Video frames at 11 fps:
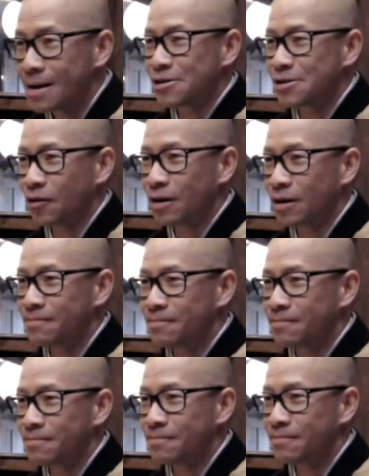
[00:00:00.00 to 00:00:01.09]
And so,
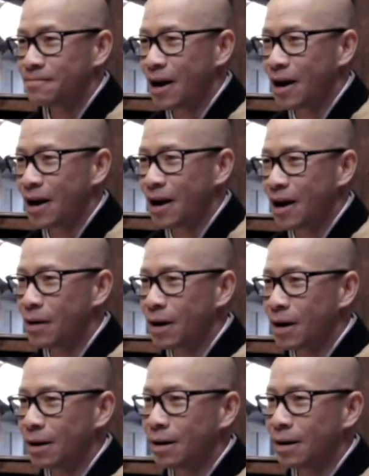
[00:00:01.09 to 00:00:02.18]
I put
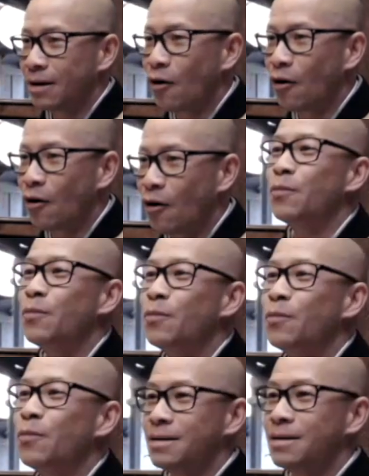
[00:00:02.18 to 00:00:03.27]
my
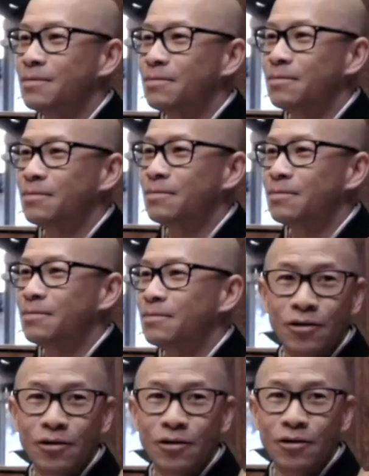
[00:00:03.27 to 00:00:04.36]
car
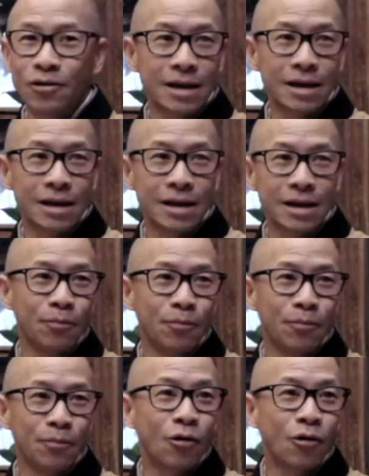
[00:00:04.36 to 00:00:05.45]
on hold. It has a brake
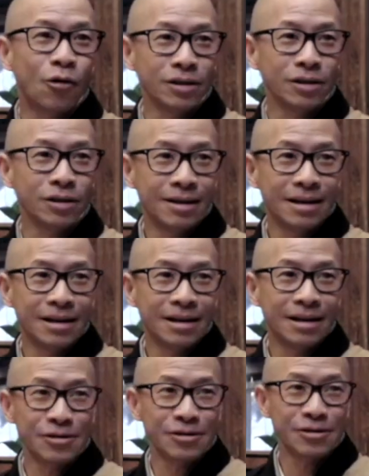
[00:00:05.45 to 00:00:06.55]
hold,
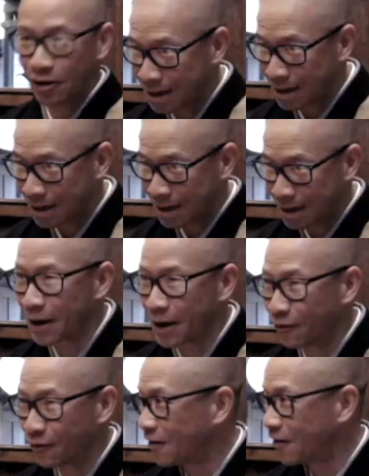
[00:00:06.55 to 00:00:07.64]
so I could hit the pedal
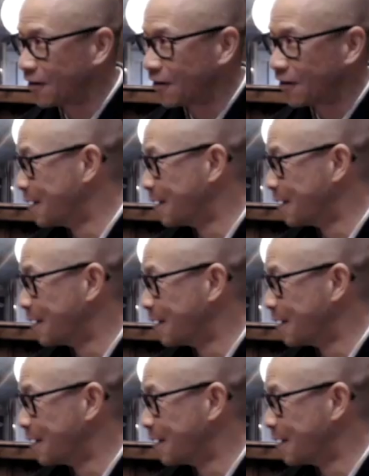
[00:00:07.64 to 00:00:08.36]
faster than the